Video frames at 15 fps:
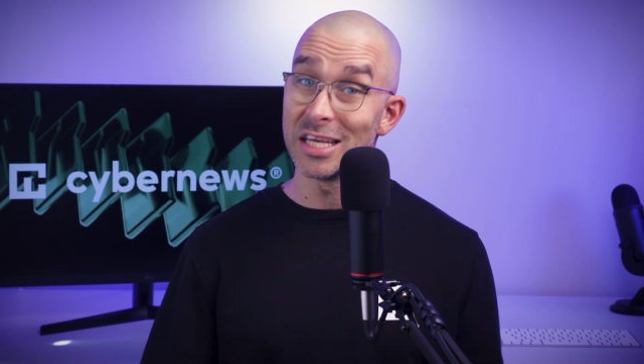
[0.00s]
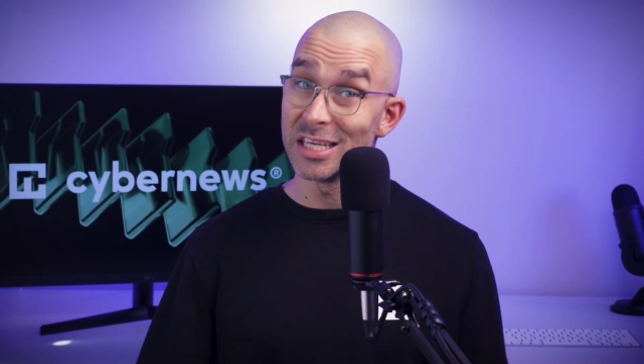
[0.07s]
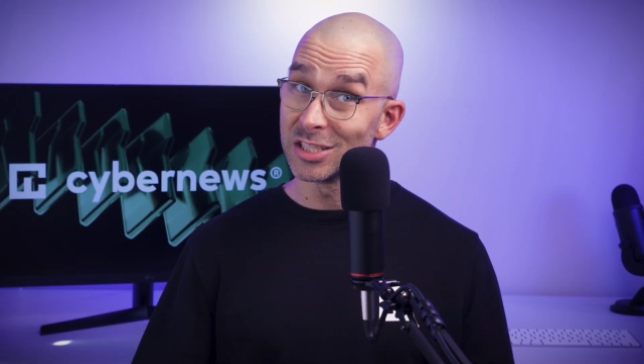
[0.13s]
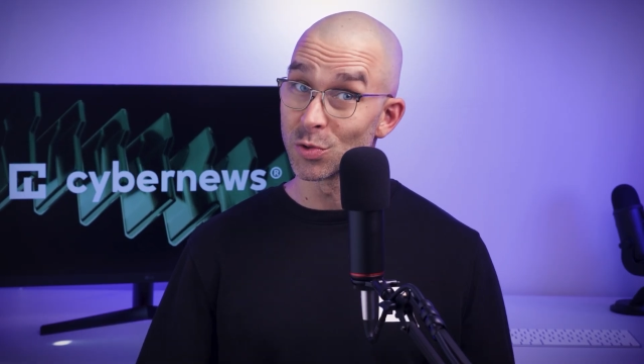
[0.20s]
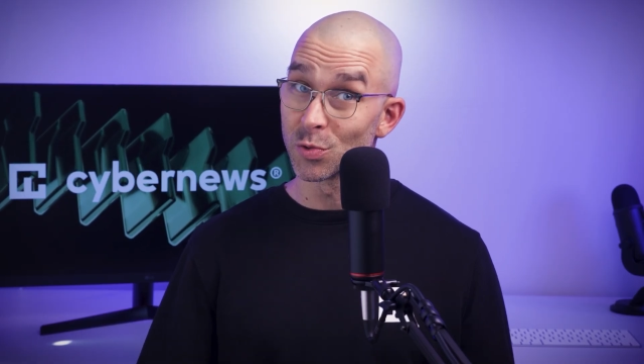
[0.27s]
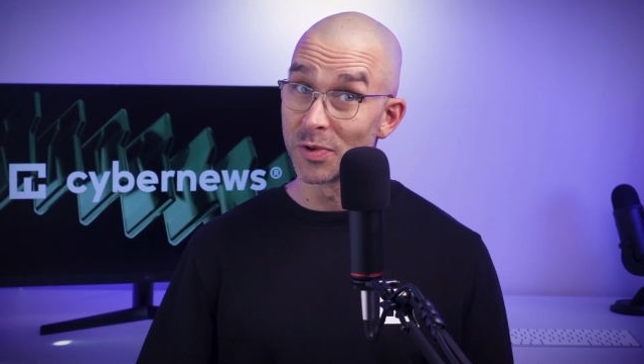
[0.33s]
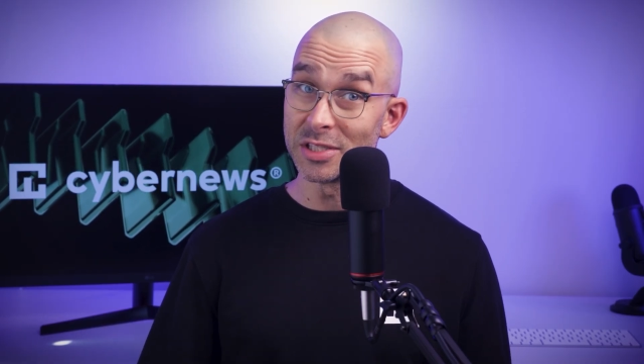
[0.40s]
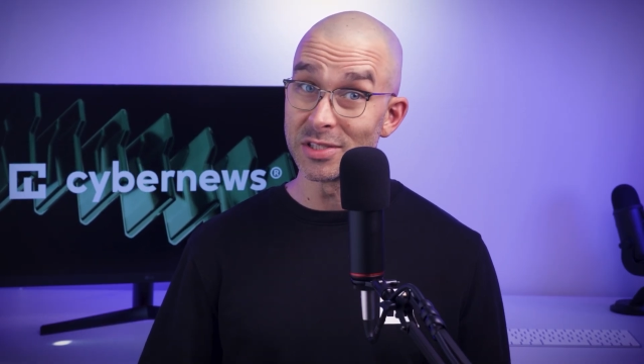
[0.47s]

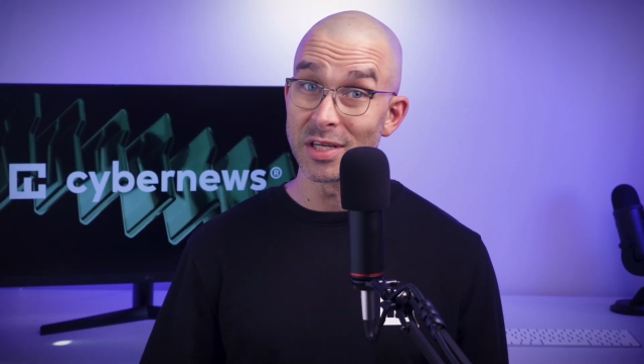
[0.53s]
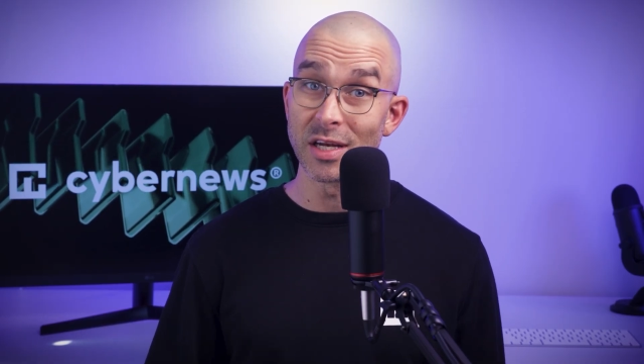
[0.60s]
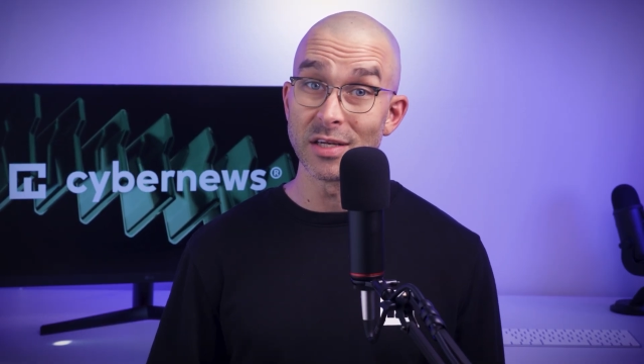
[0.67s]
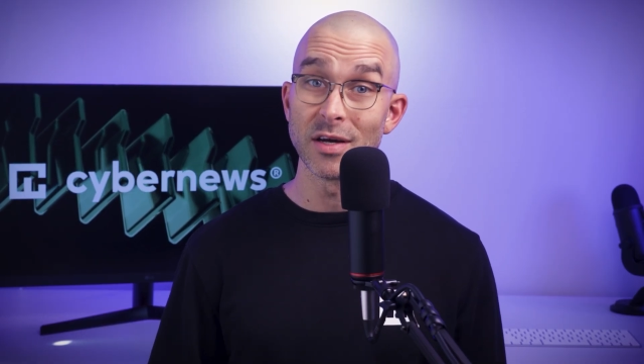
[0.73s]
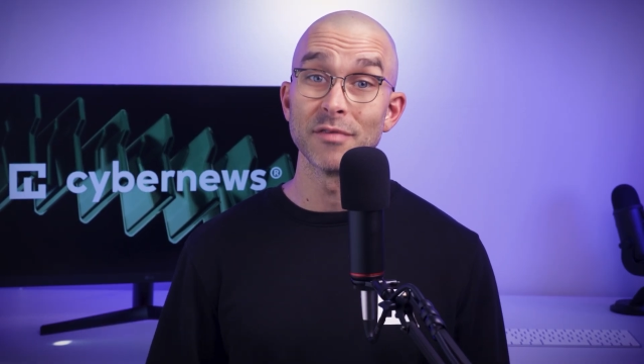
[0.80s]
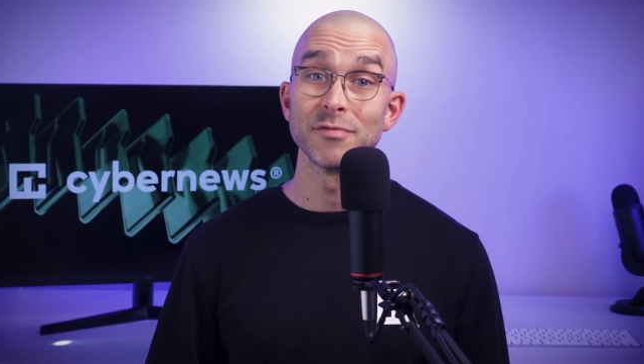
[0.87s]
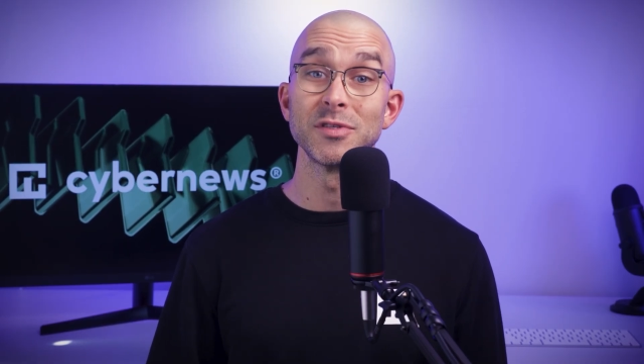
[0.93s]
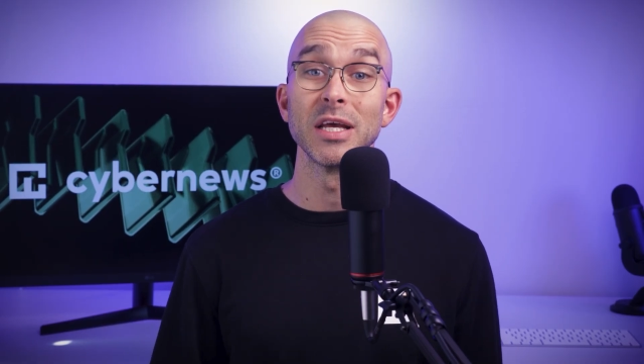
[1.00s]
is reason
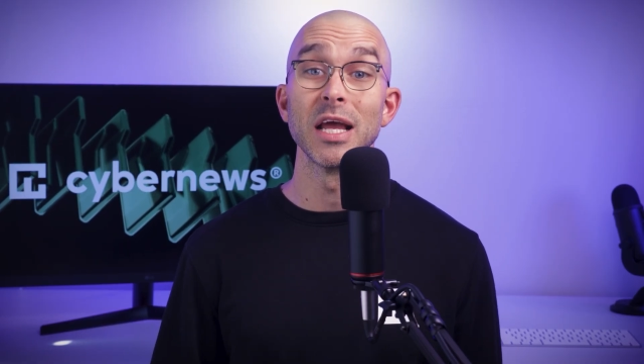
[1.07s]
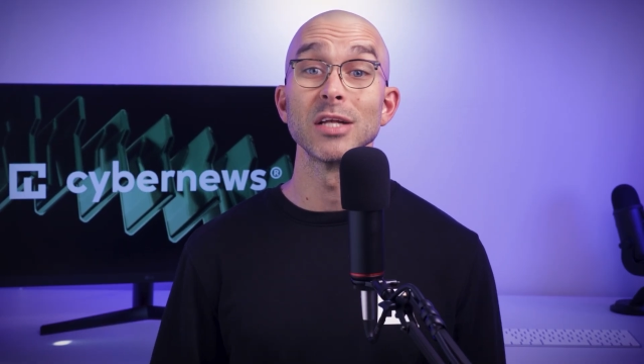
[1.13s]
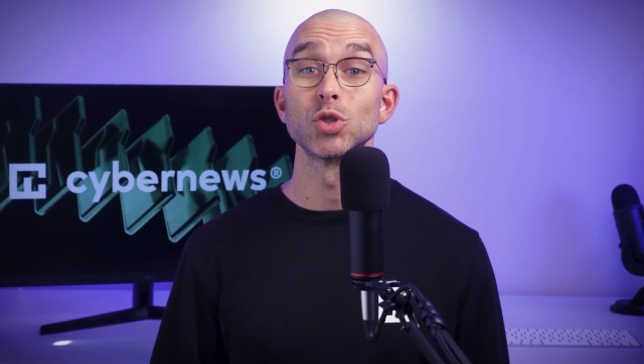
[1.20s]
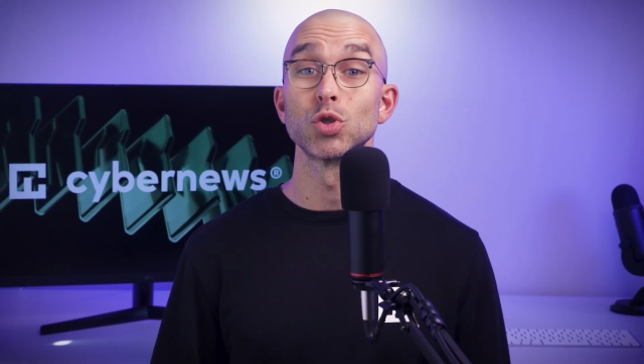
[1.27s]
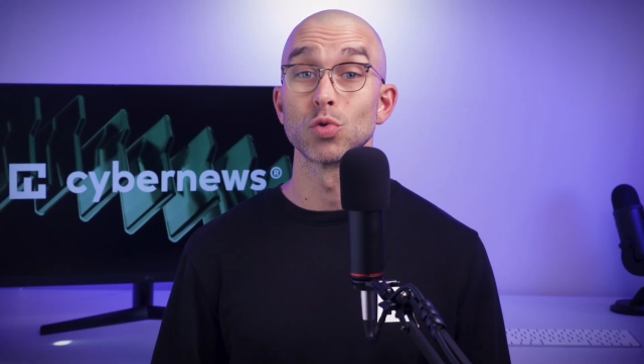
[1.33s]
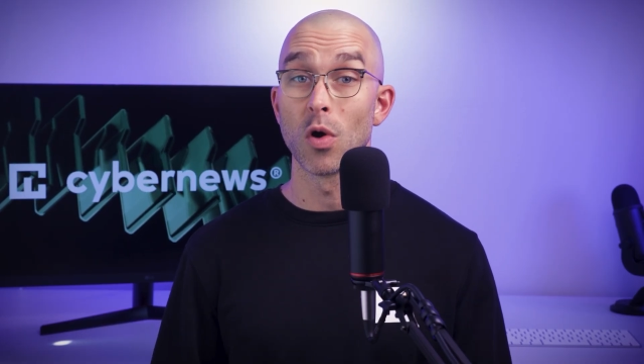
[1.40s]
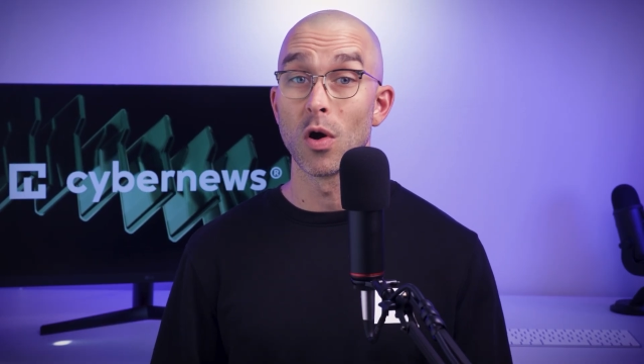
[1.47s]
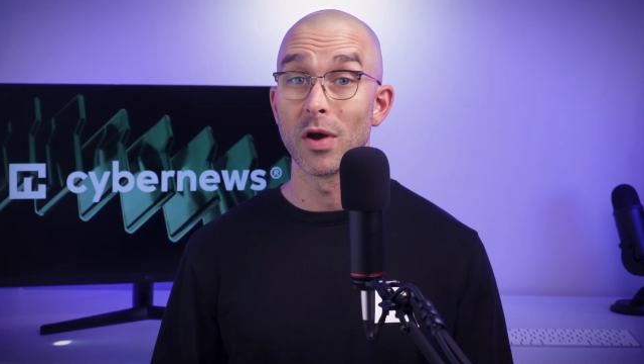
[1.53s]
enough to get
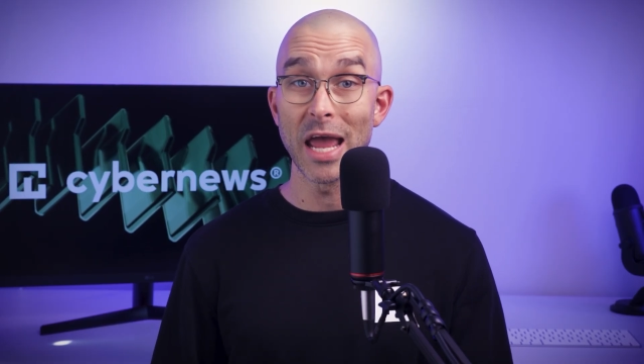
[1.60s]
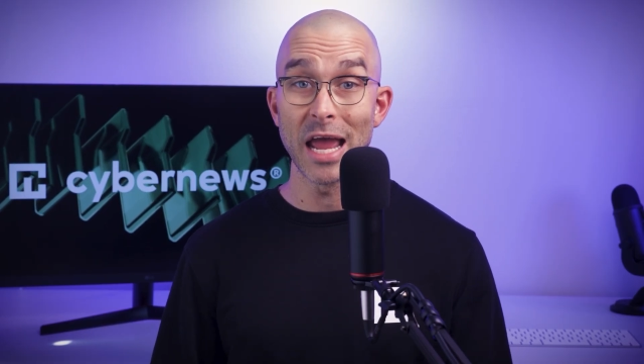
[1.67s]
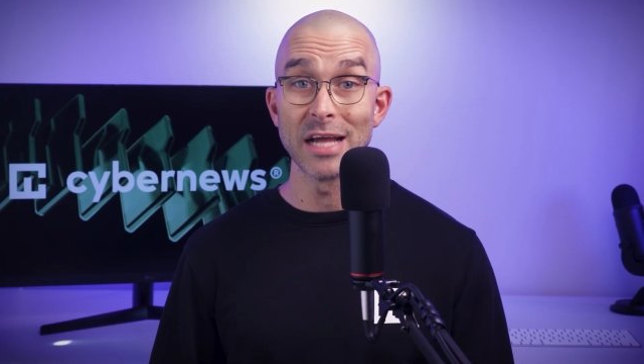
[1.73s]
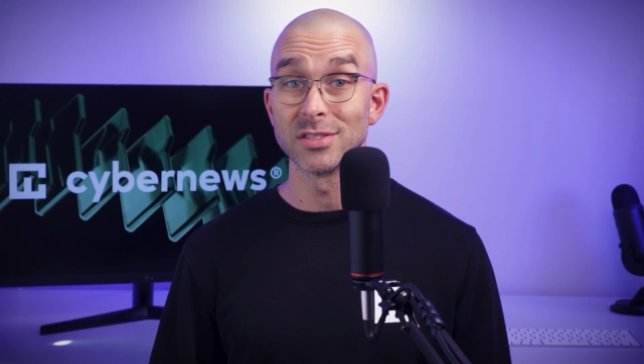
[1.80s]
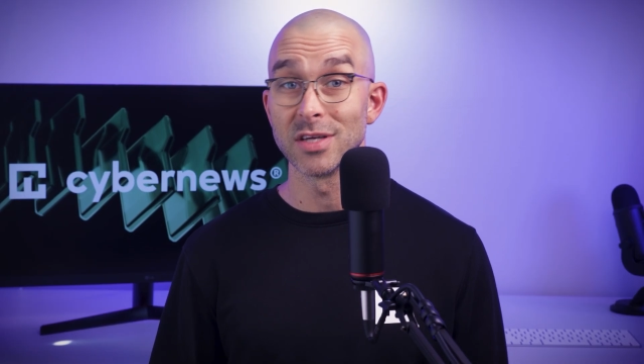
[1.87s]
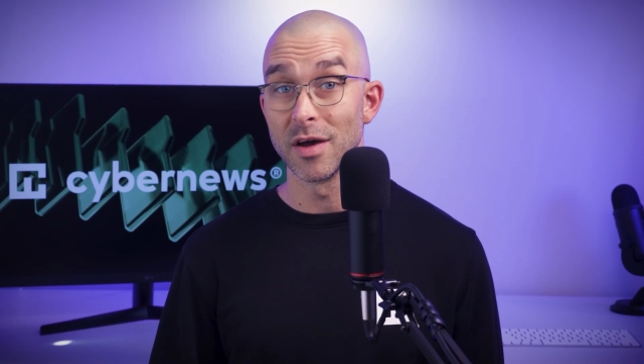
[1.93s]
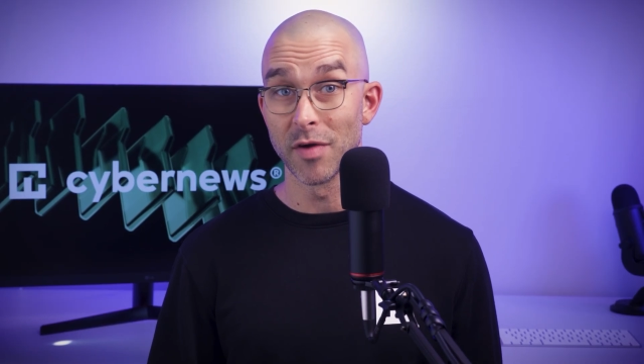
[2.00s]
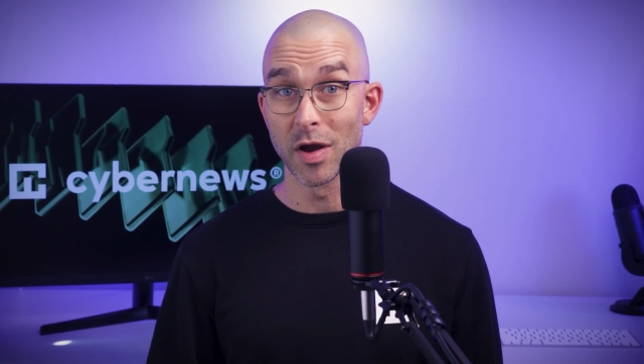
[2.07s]
strong
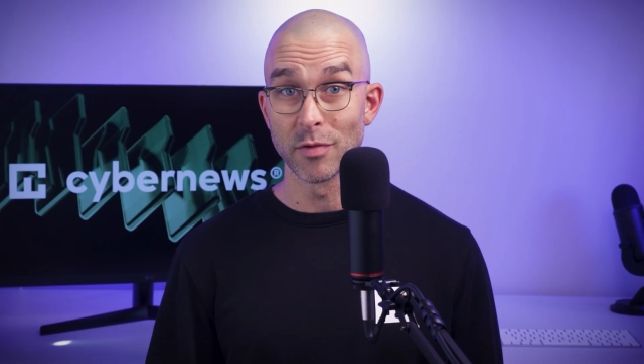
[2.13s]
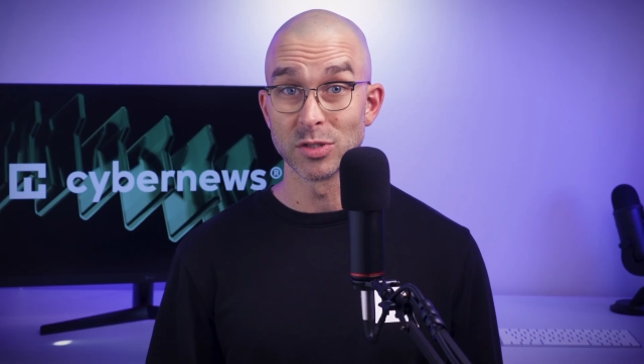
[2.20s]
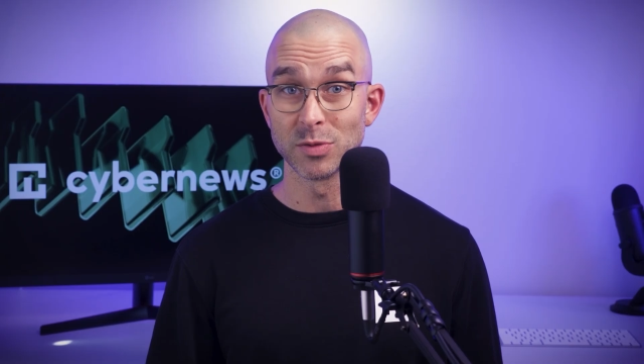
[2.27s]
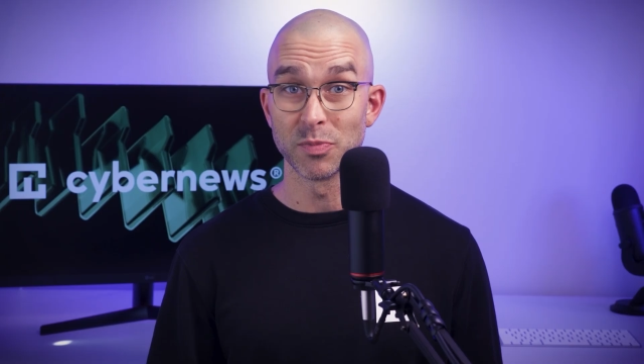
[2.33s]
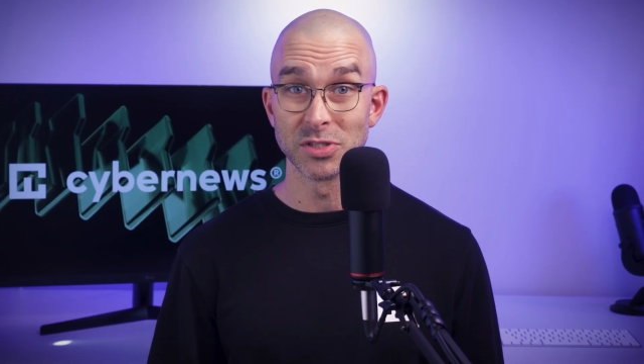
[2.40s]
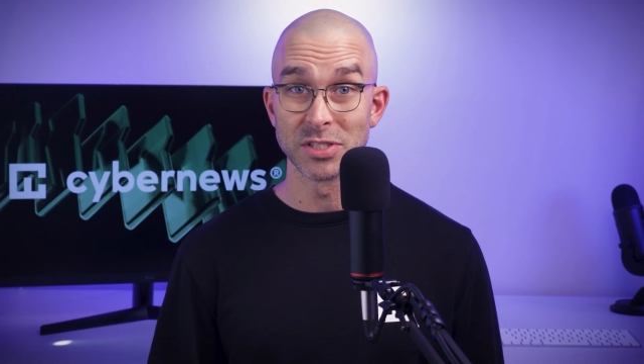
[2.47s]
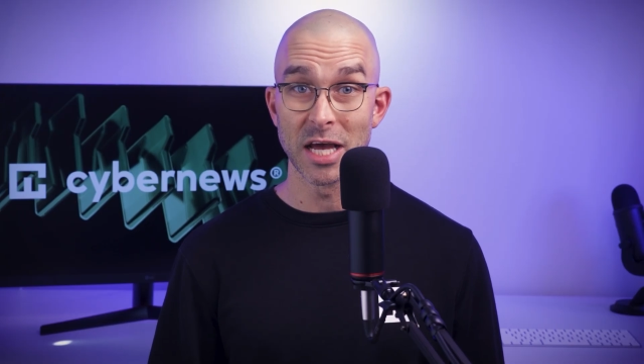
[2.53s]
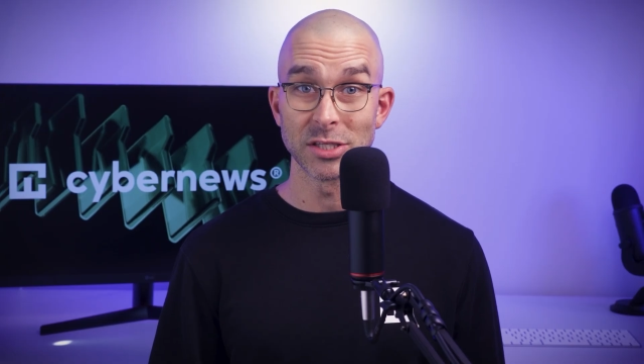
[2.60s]

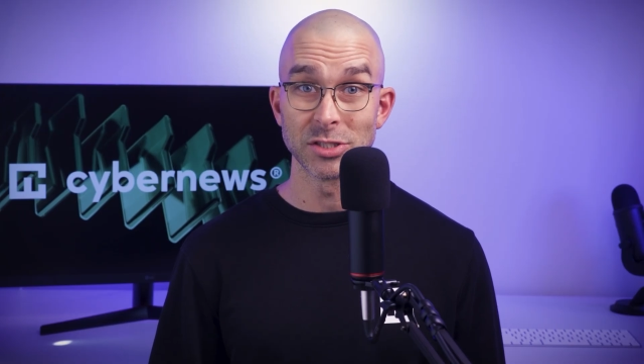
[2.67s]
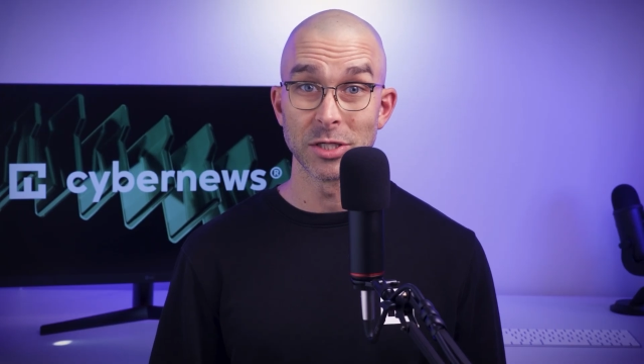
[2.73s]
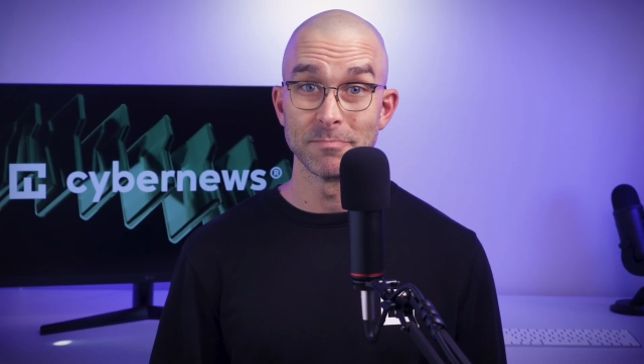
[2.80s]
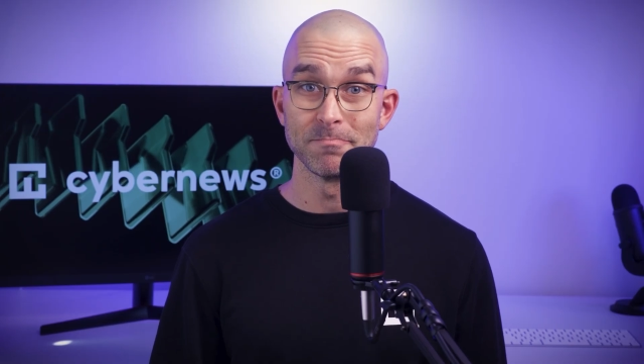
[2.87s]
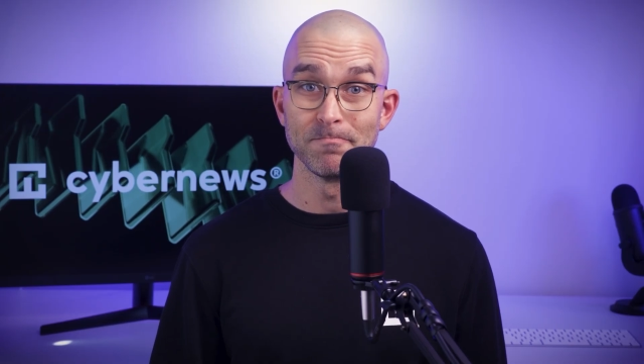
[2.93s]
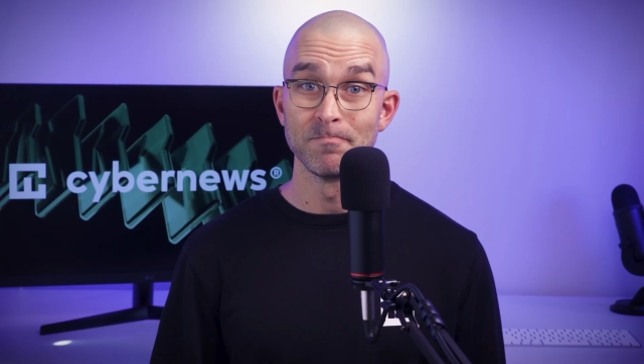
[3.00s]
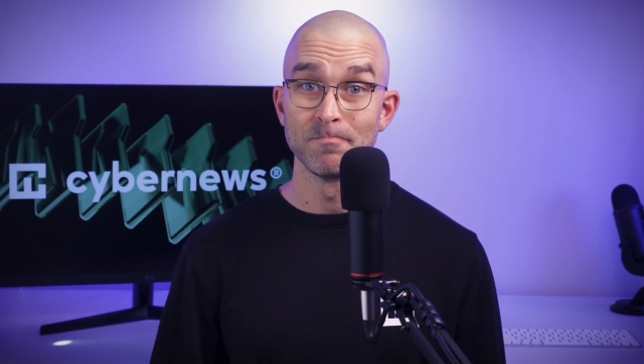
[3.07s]
antivirus protection.